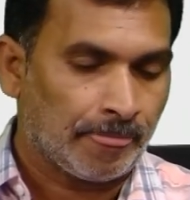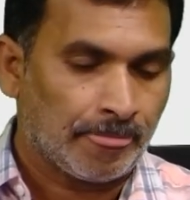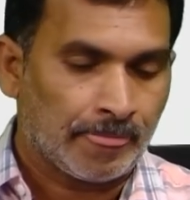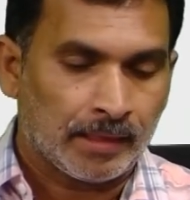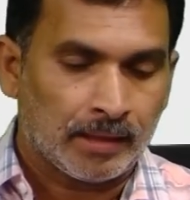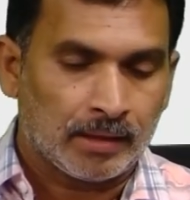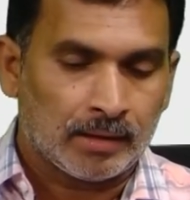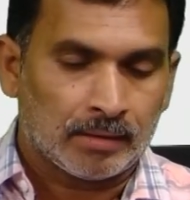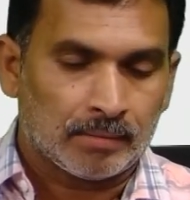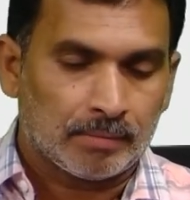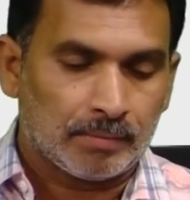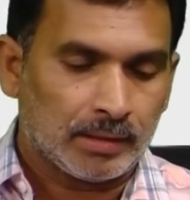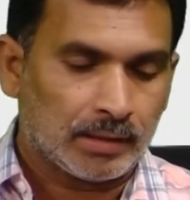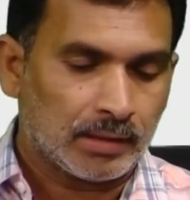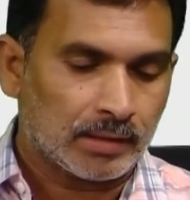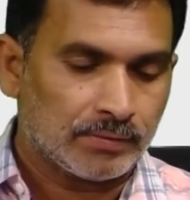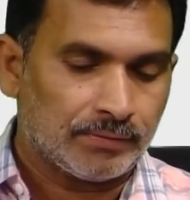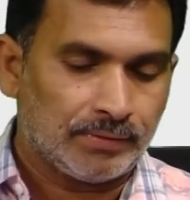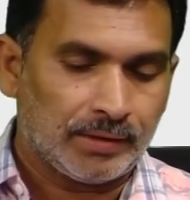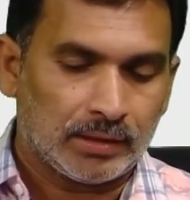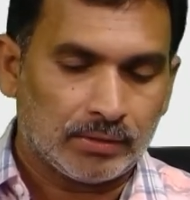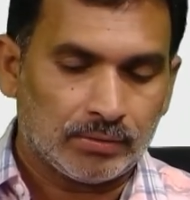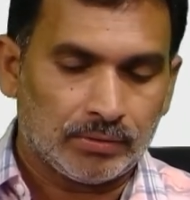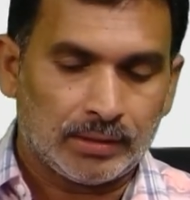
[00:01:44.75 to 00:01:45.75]
because we
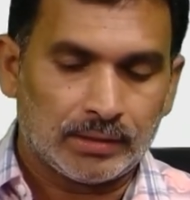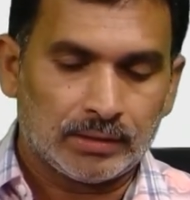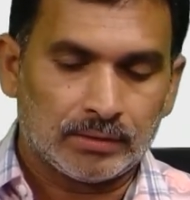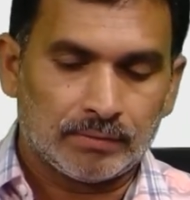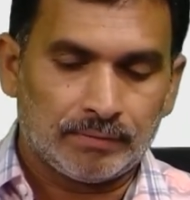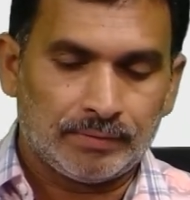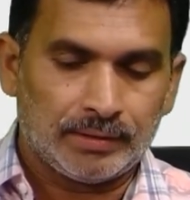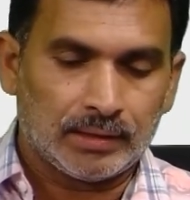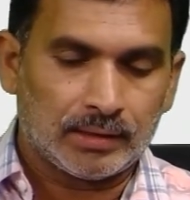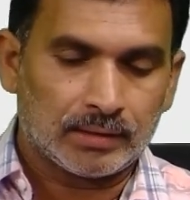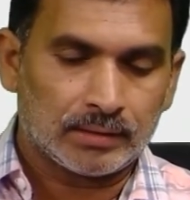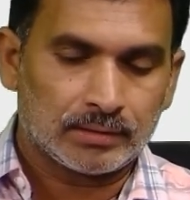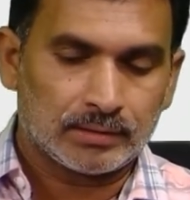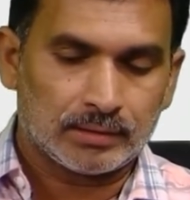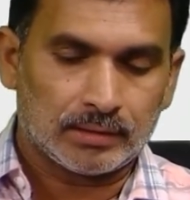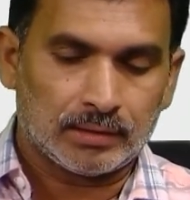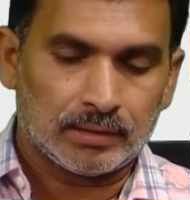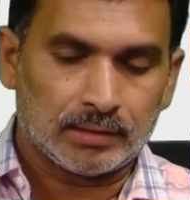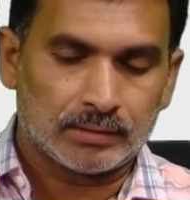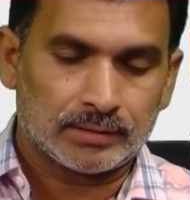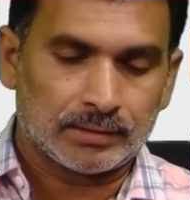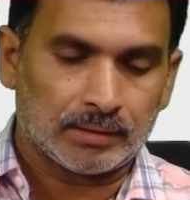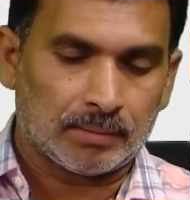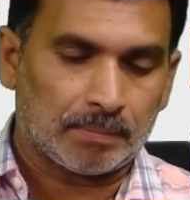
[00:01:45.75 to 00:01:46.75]
are
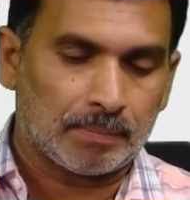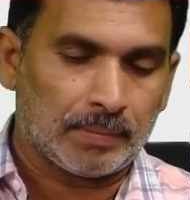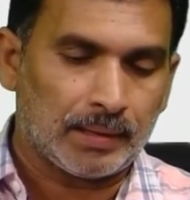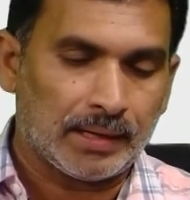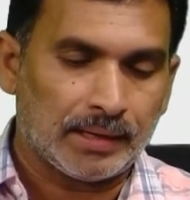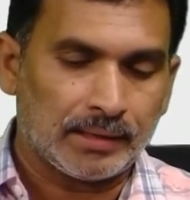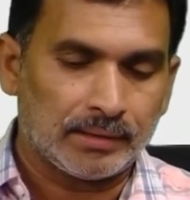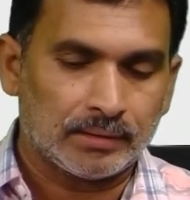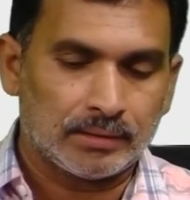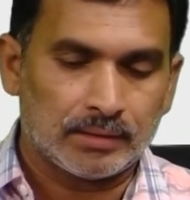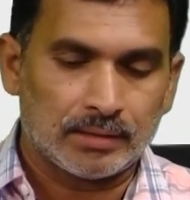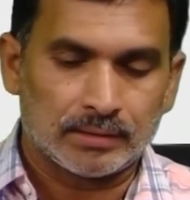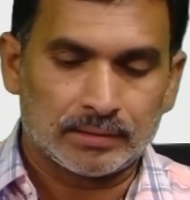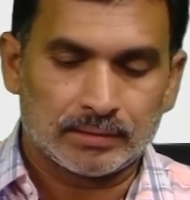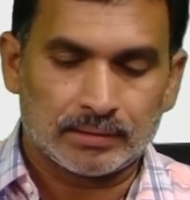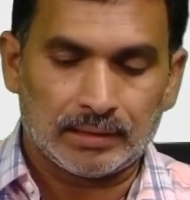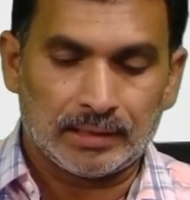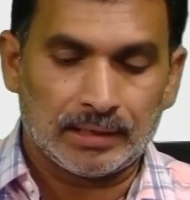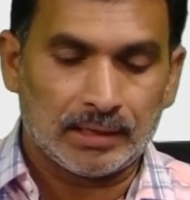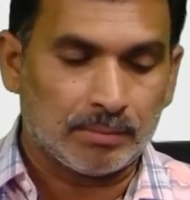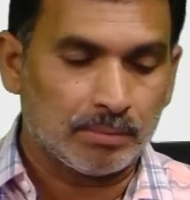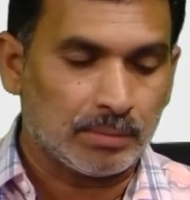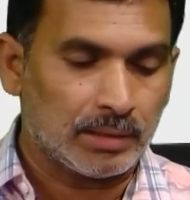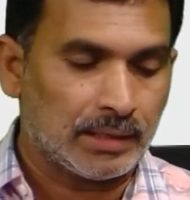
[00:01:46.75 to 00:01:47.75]
supplying this
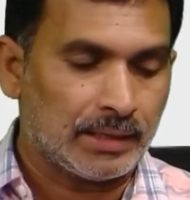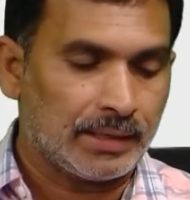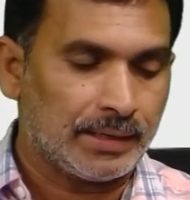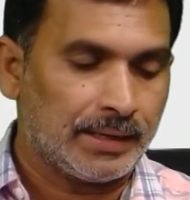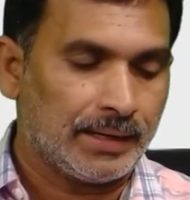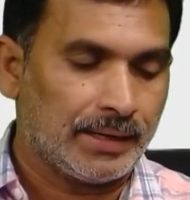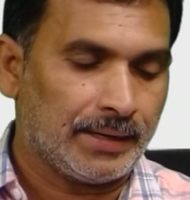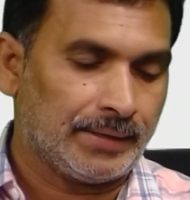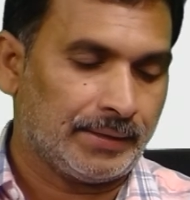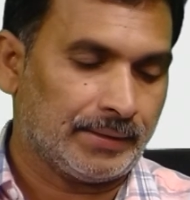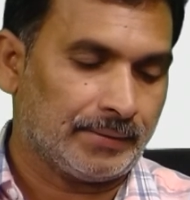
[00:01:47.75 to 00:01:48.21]
labeled data.